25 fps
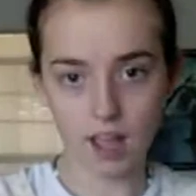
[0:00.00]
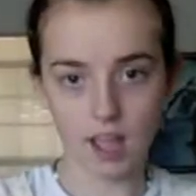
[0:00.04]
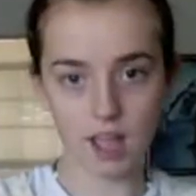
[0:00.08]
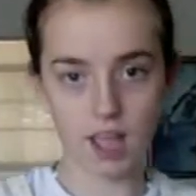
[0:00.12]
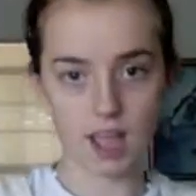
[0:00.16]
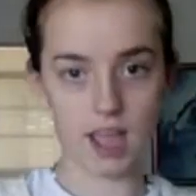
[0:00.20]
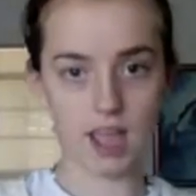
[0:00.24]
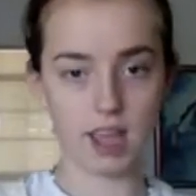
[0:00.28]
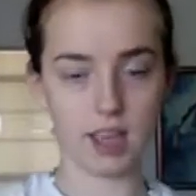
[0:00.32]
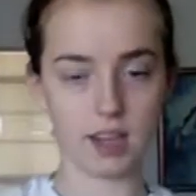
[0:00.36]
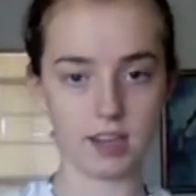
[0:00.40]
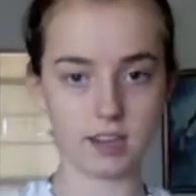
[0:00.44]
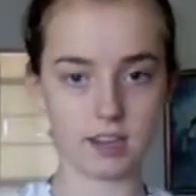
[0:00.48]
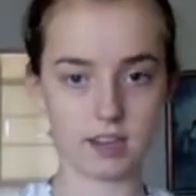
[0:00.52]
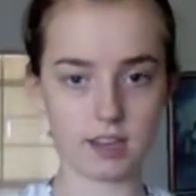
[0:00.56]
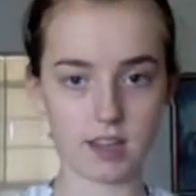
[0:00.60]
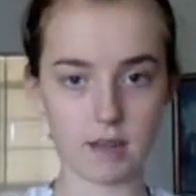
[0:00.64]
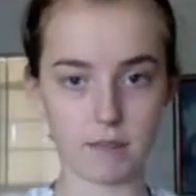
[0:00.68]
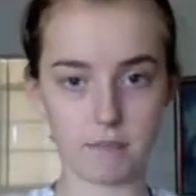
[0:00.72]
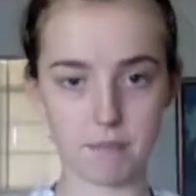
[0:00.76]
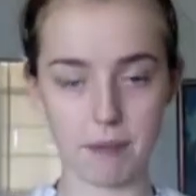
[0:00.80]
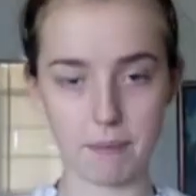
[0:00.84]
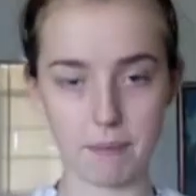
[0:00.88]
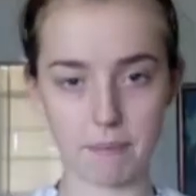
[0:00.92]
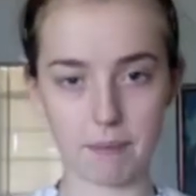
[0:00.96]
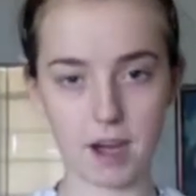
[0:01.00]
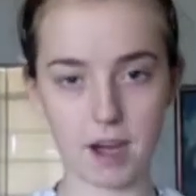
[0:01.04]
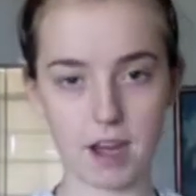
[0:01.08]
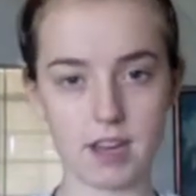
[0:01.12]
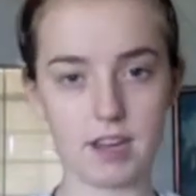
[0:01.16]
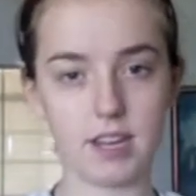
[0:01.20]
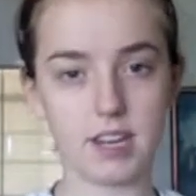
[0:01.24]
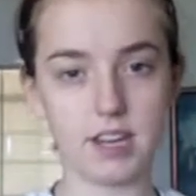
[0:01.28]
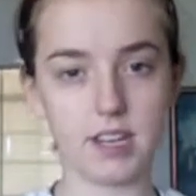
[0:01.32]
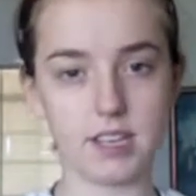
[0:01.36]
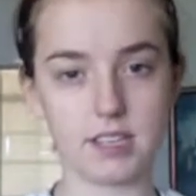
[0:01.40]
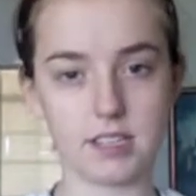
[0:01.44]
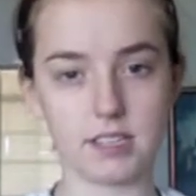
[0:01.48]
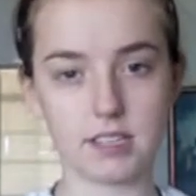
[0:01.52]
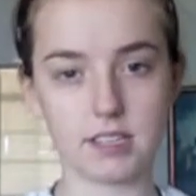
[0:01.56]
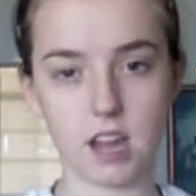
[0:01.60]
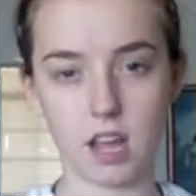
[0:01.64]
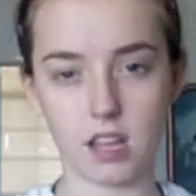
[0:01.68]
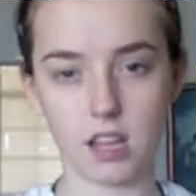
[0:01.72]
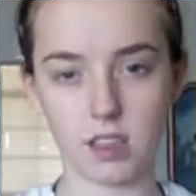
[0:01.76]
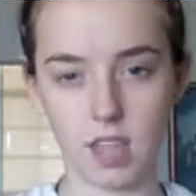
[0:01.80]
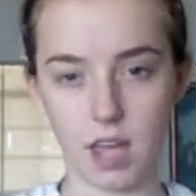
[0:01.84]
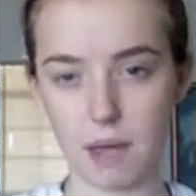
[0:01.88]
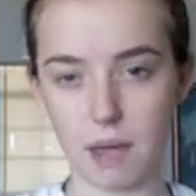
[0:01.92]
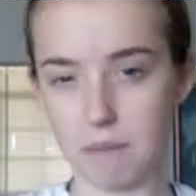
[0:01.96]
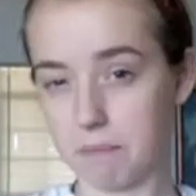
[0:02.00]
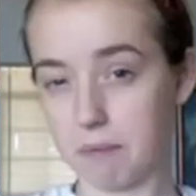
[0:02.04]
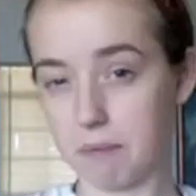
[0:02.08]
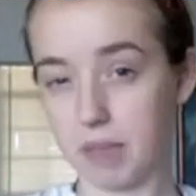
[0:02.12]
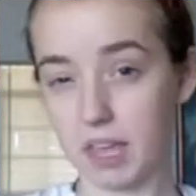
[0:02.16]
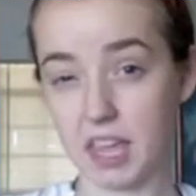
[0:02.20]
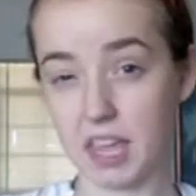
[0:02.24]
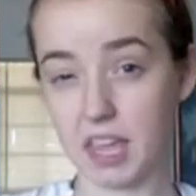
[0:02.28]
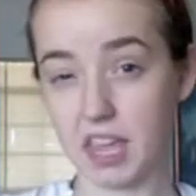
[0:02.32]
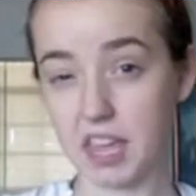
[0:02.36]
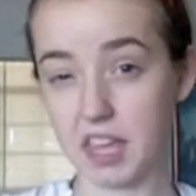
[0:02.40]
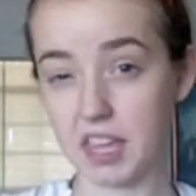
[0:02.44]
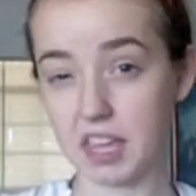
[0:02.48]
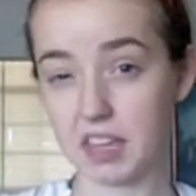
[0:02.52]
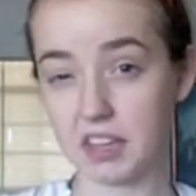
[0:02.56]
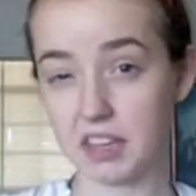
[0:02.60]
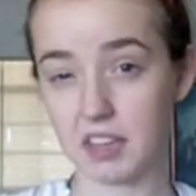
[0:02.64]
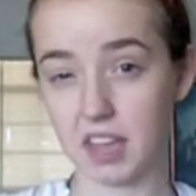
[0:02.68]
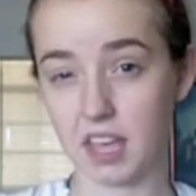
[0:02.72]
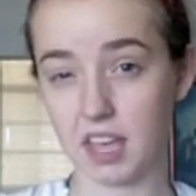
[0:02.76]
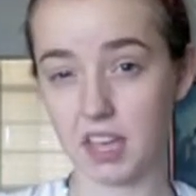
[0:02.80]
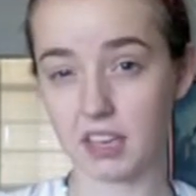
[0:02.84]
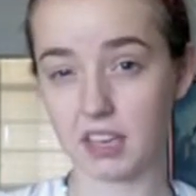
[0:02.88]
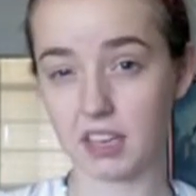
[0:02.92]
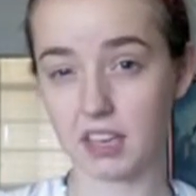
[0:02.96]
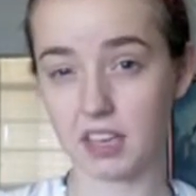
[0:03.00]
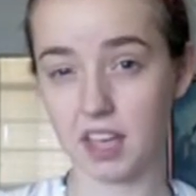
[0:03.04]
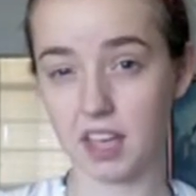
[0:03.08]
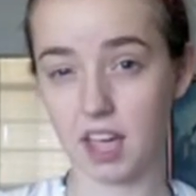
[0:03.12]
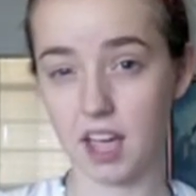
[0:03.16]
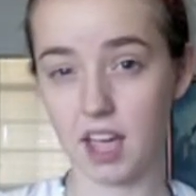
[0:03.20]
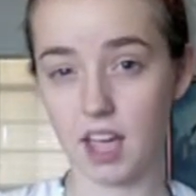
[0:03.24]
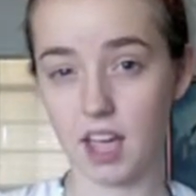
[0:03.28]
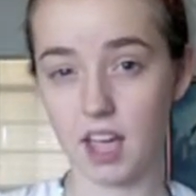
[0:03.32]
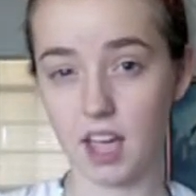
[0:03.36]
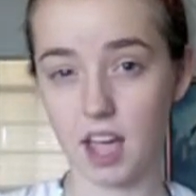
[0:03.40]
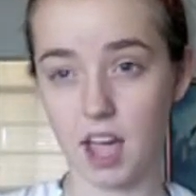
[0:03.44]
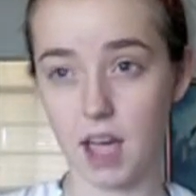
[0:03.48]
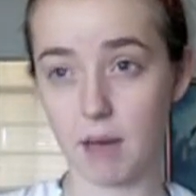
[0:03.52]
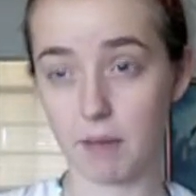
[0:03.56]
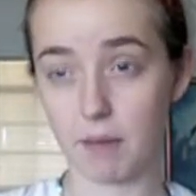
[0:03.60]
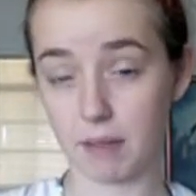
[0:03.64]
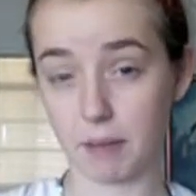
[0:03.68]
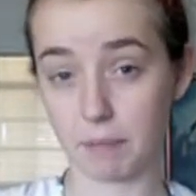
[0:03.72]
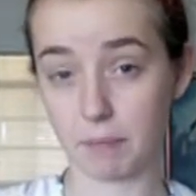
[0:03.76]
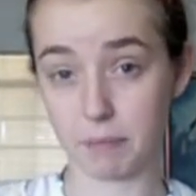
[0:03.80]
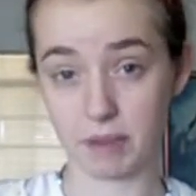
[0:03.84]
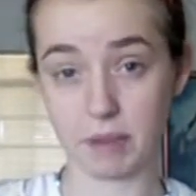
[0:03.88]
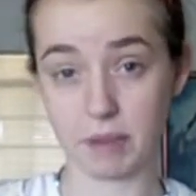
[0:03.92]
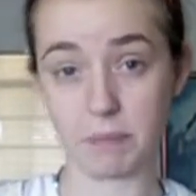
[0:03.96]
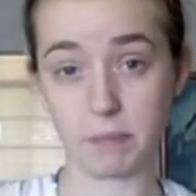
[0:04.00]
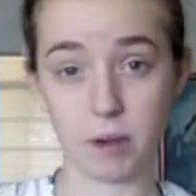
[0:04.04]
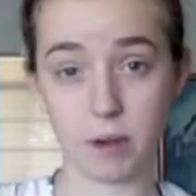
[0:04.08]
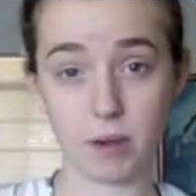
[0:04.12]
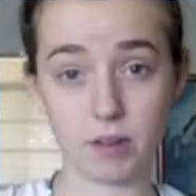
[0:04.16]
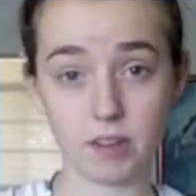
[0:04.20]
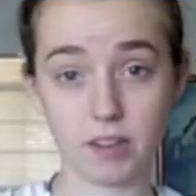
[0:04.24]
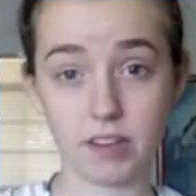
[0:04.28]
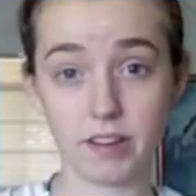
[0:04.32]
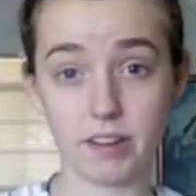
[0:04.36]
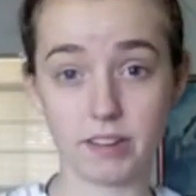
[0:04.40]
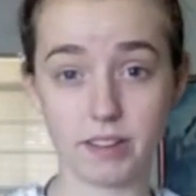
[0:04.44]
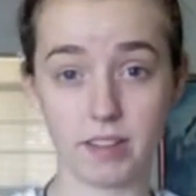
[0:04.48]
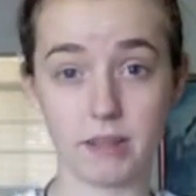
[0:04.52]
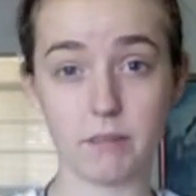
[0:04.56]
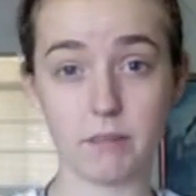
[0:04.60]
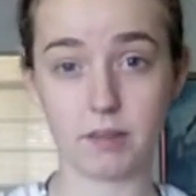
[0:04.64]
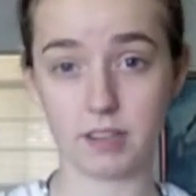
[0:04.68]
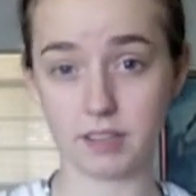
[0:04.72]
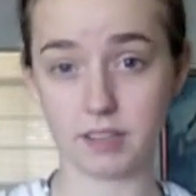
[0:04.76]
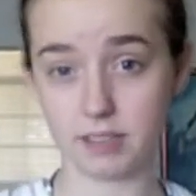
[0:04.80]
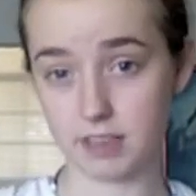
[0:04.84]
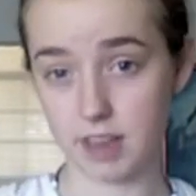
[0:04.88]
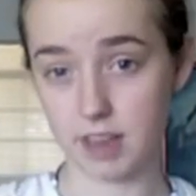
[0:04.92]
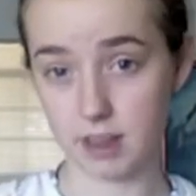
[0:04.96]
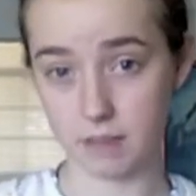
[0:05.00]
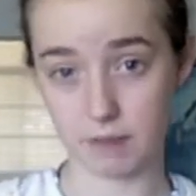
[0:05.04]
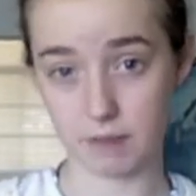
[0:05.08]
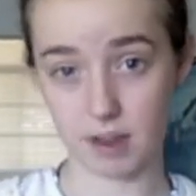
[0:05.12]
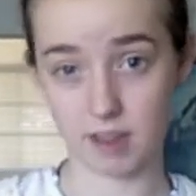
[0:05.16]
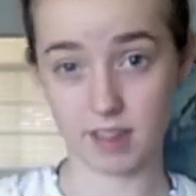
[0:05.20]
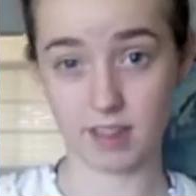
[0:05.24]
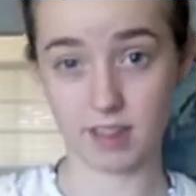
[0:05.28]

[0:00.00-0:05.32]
and my body is not that big. Like, I'm like big bone and everything, but I'm not